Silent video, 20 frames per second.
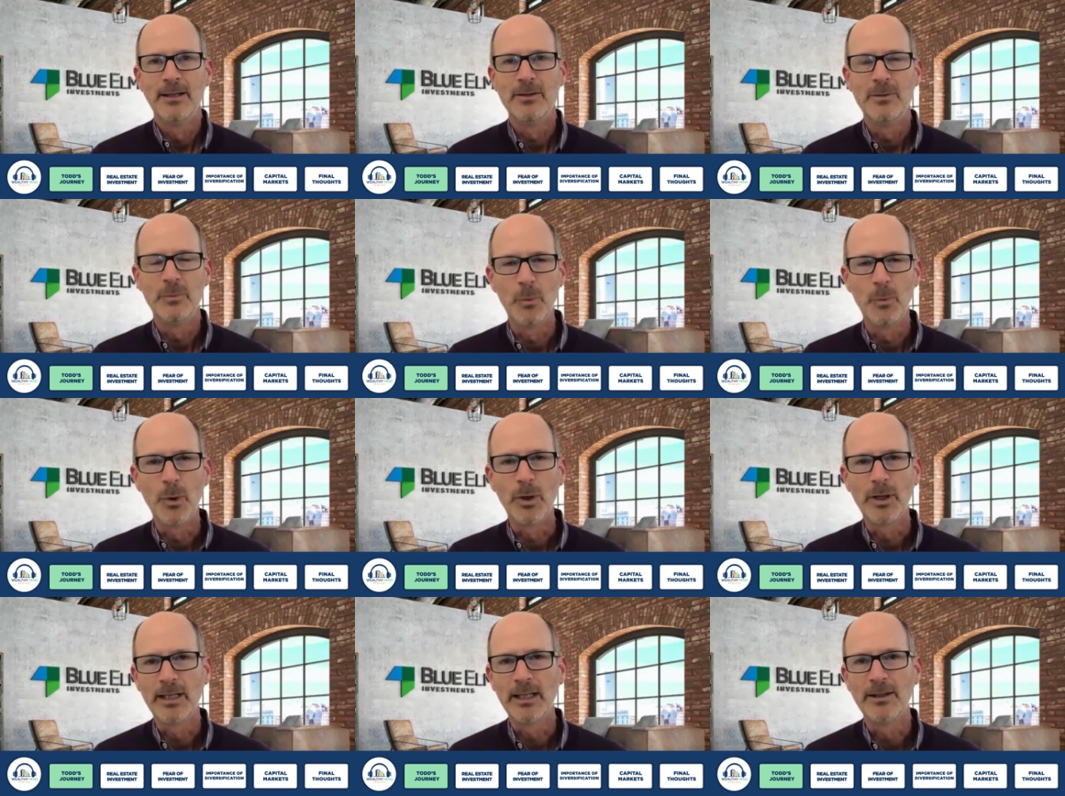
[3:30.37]

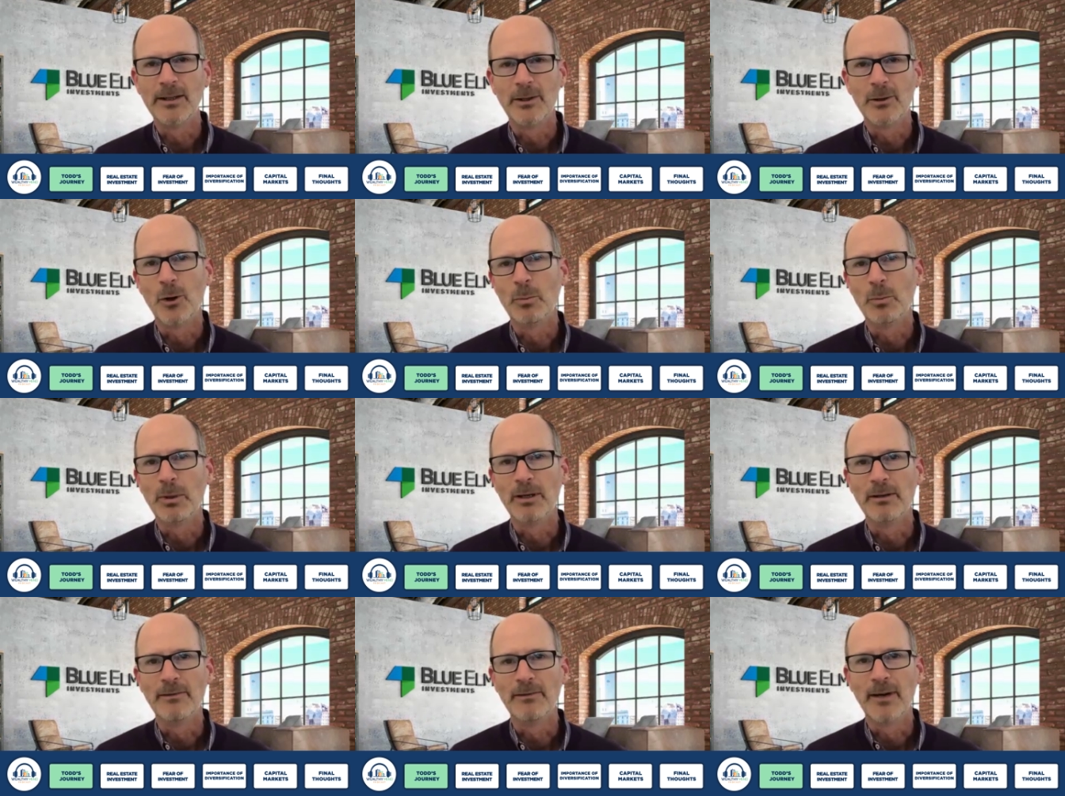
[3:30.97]
working in the
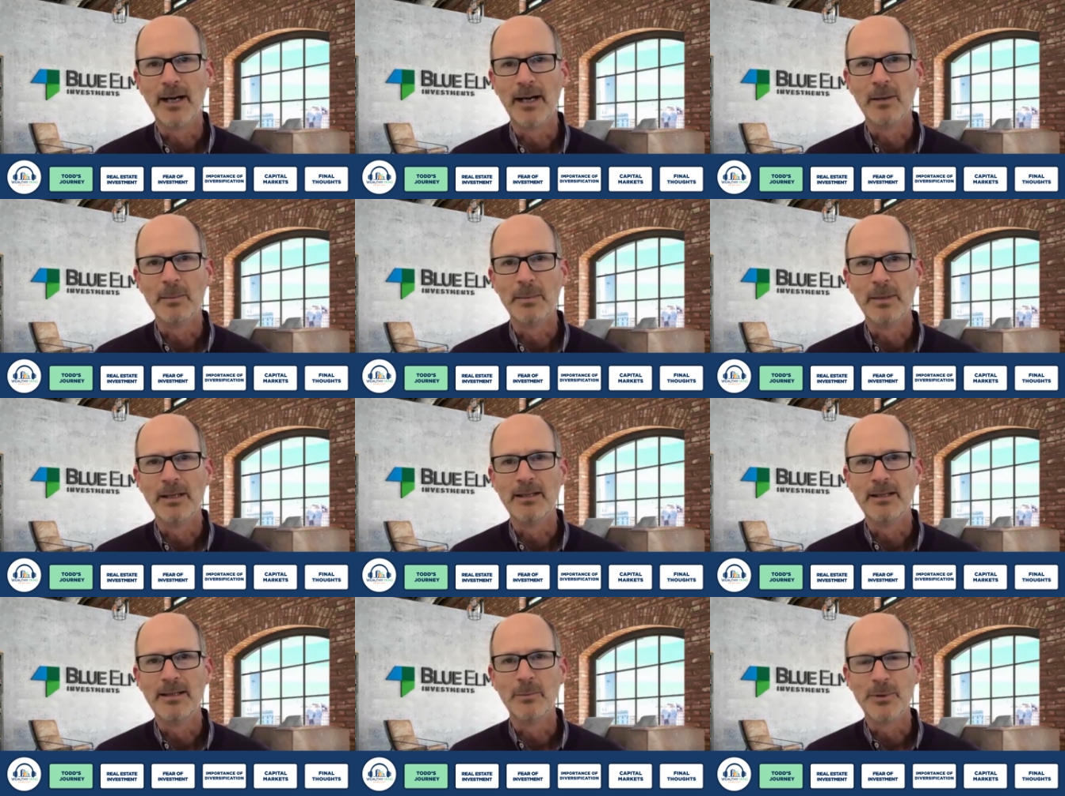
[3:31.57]
corporate
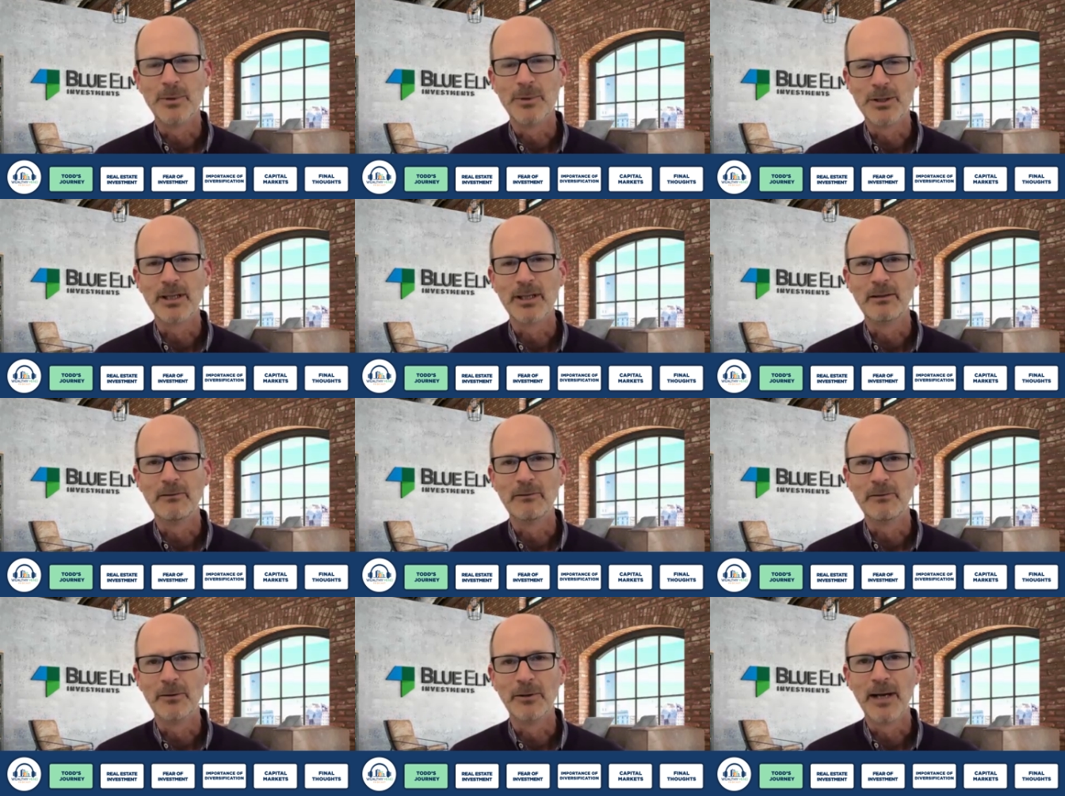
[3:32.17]
environment and was
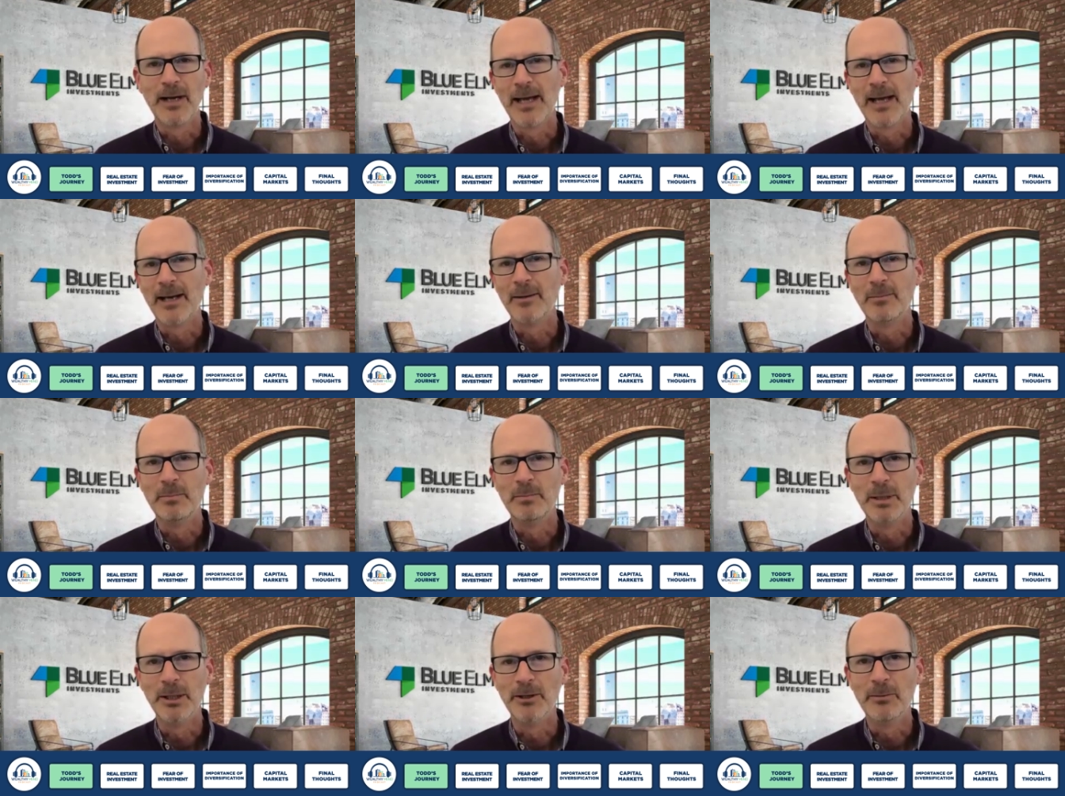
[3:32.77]
looking for how
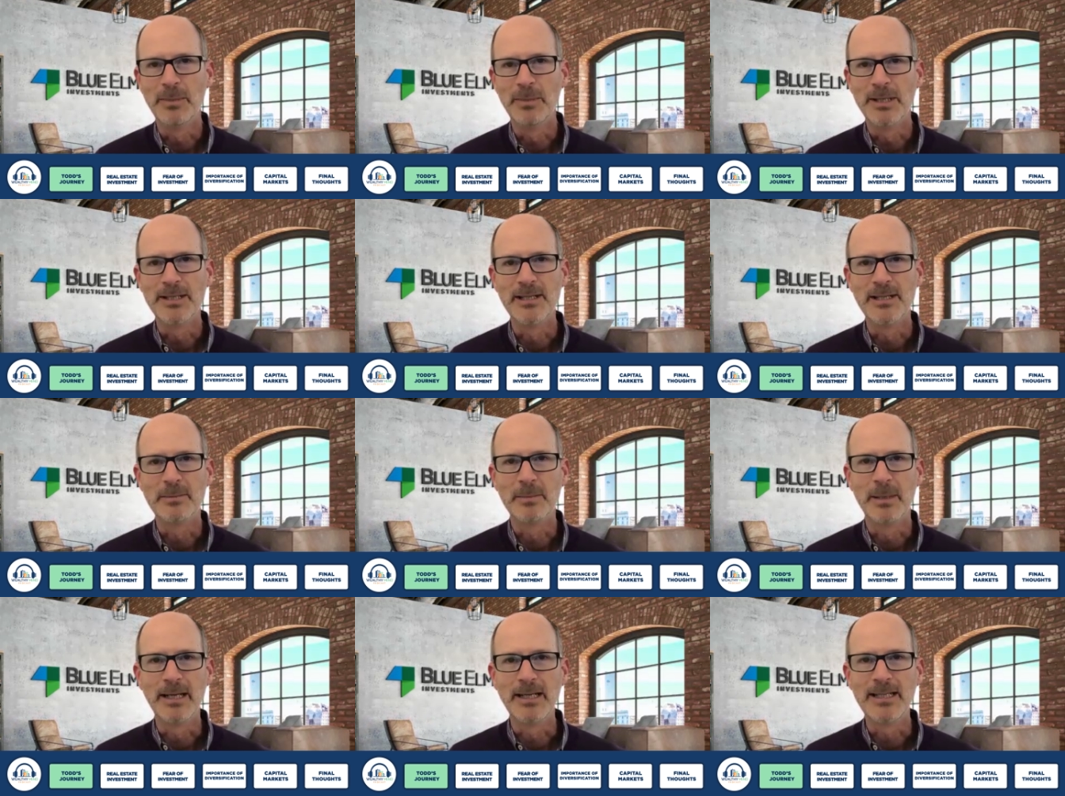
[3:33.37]
to build a
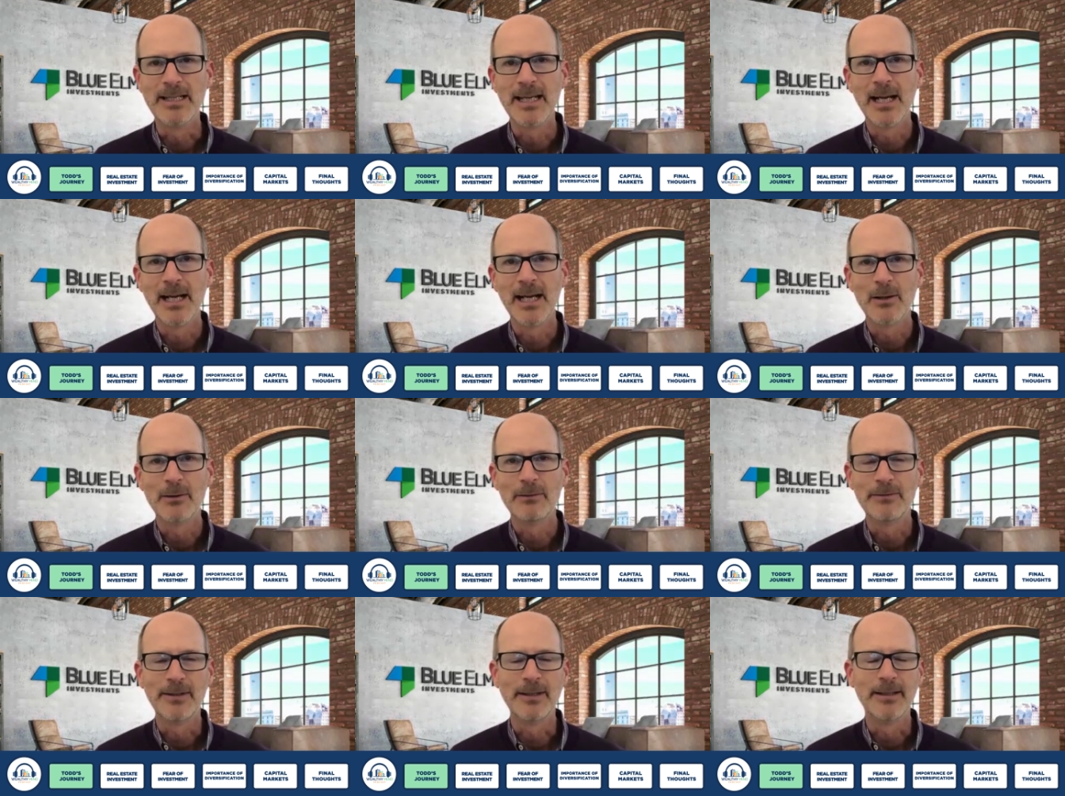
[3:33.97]
business
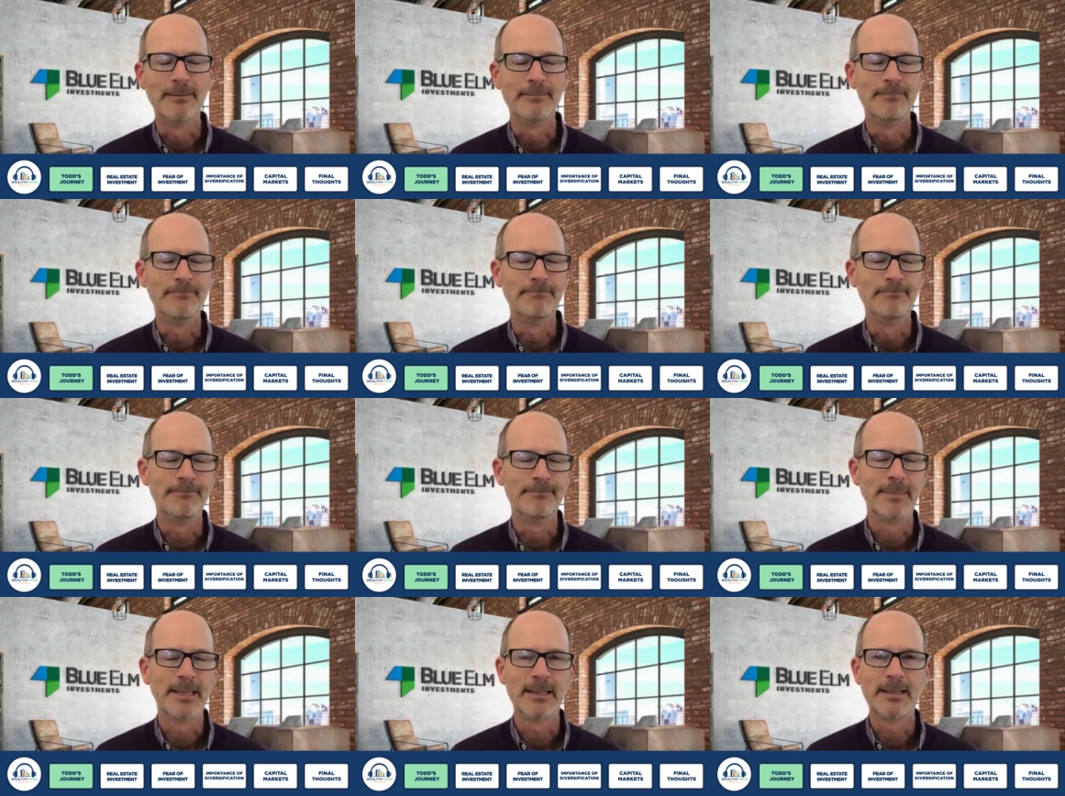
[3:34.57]
myself
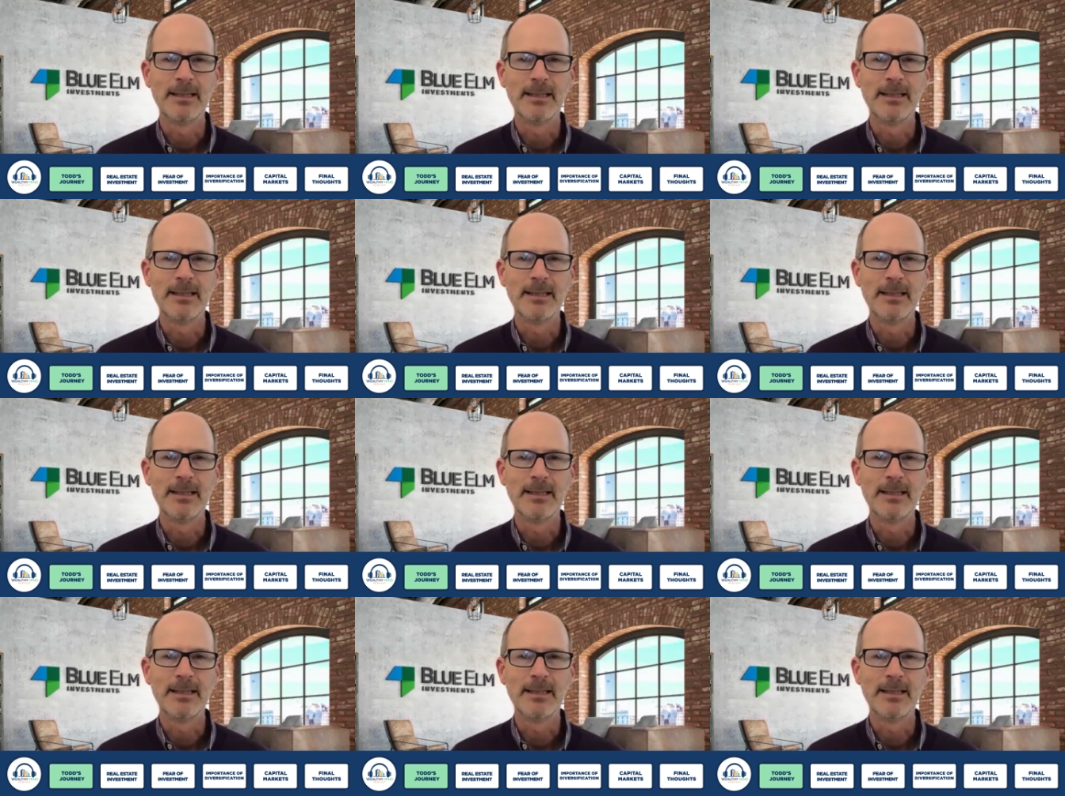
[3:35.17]
and